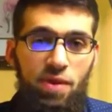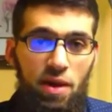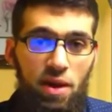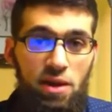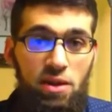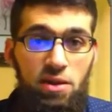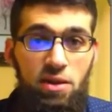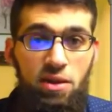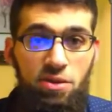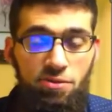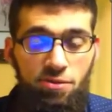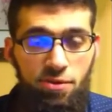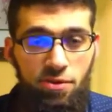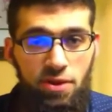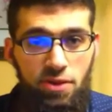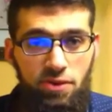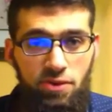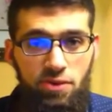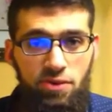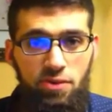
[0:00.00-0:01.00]

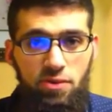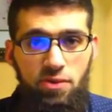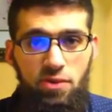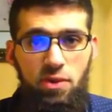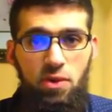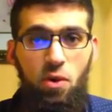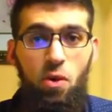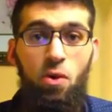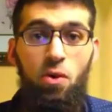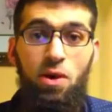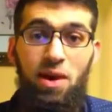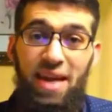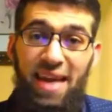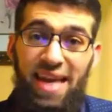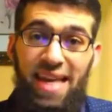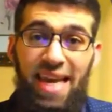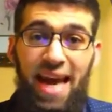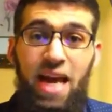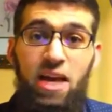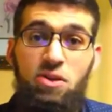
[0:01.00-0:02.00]
indifference, or
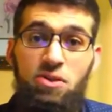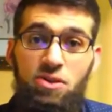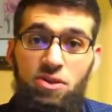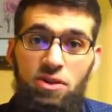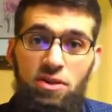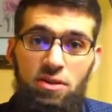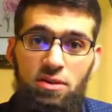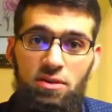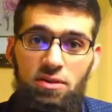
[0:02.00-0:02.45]
inaction